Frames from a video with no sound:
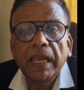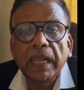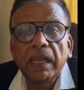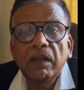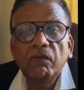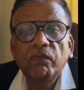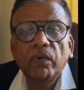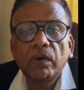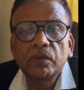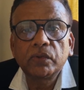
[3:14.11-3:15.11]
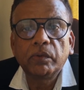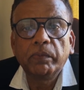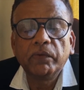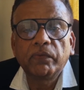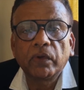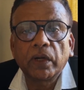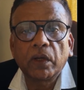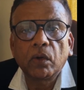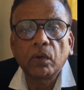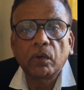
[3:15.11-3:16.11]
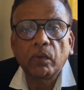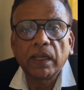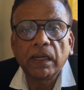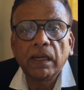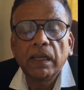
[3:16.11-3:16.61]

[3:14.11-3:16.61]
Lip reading: any falsehood before a court while